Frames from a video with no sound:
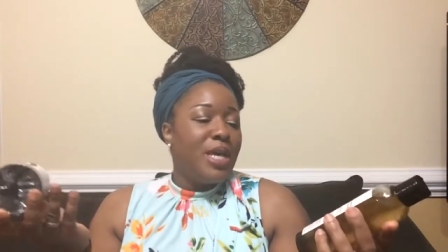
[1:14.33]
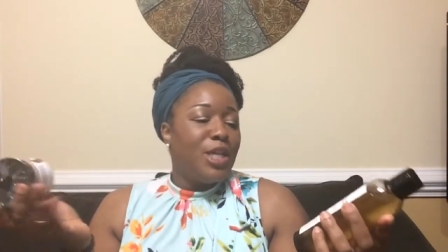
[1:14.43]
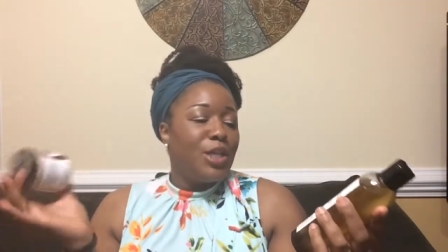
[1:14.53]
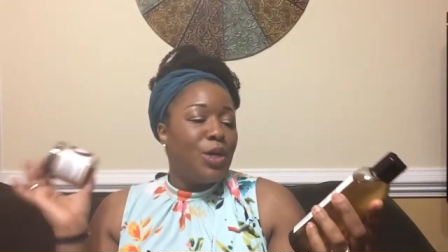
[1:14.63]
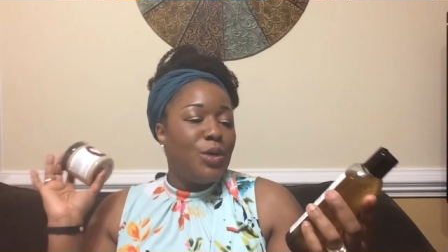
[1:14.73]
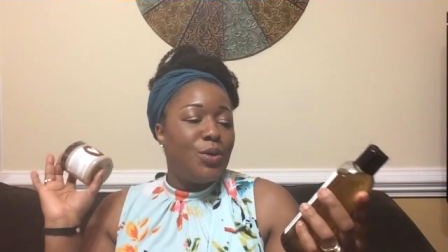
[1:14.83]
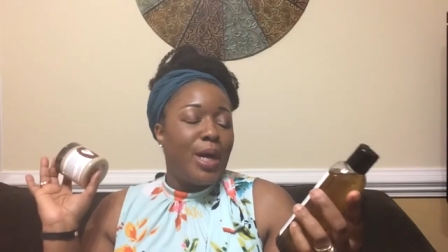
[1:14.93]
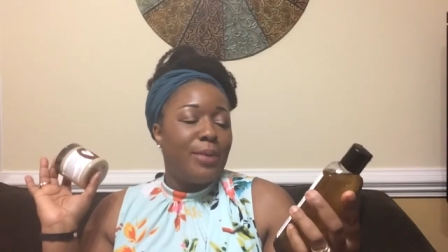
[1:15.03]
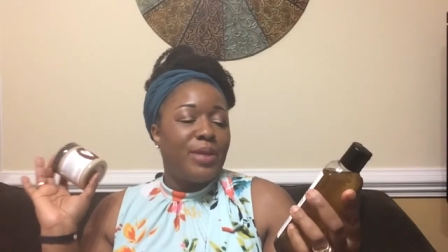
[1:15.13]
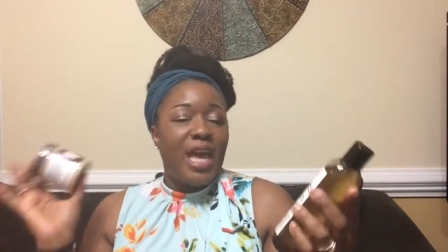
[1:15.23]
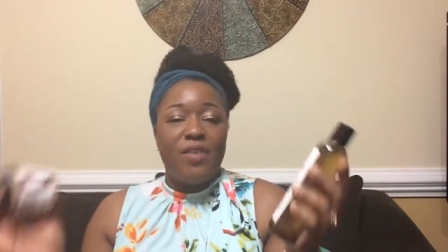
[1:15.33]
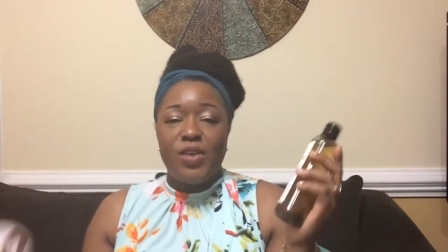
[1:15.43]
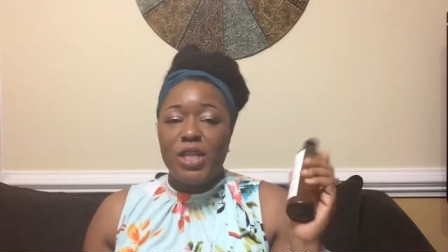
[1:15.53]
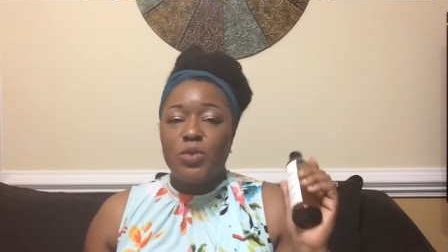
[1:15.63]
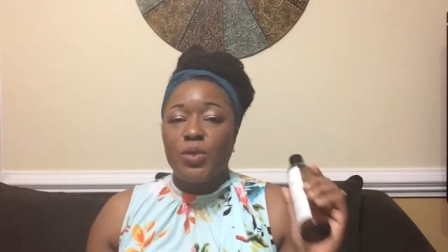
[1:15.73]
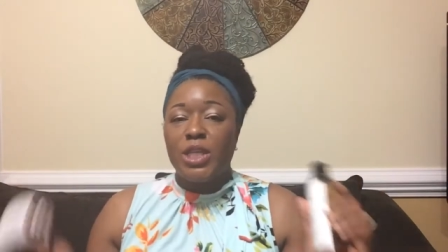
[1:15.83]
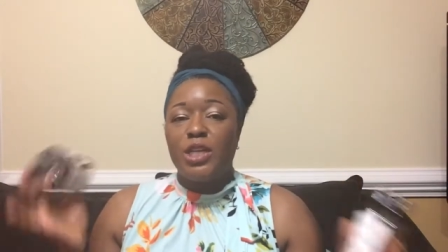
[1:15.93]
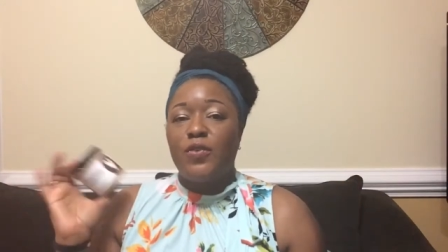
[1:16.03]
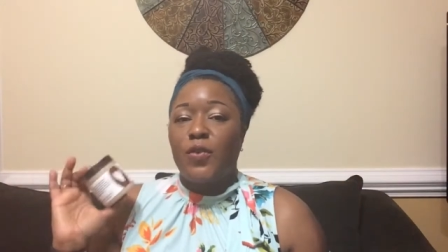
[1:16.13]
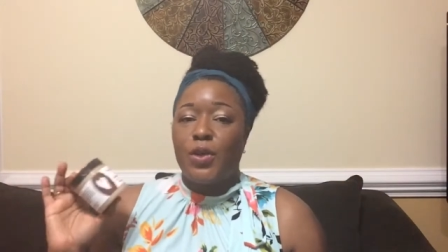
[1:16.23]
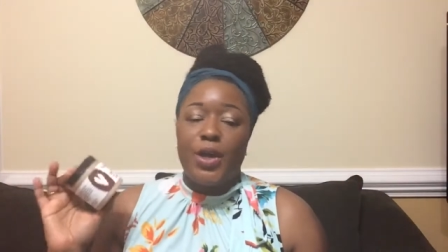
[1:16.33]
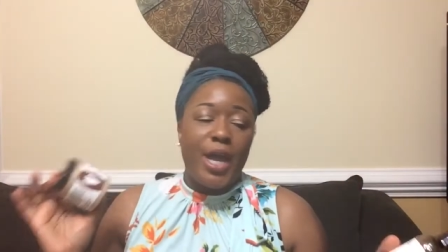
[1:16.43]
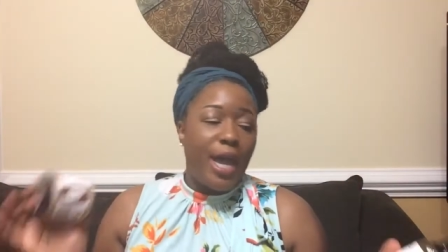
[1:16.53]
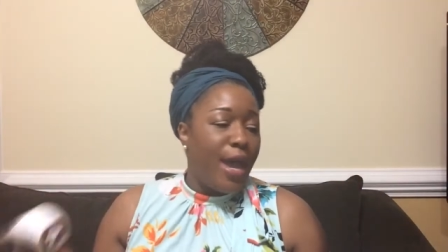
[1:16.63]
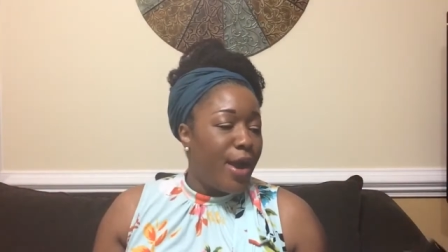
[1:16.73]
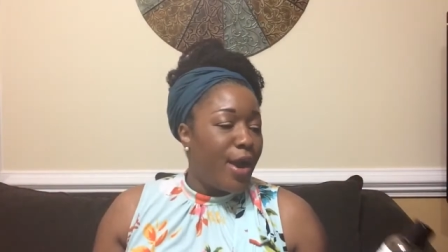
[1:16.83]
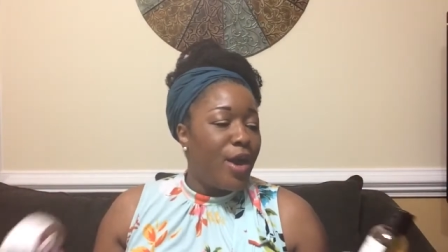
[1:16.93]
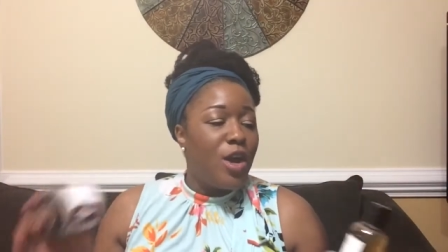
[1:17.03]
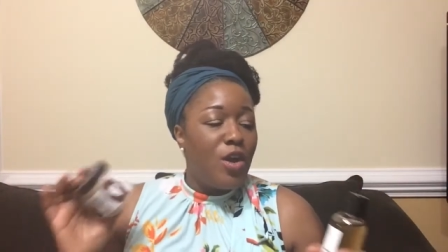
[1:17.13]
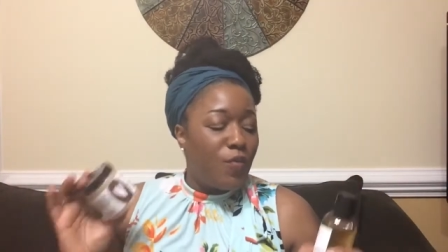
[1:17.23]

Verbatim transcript: You know, um, caffeine is really good for your hair,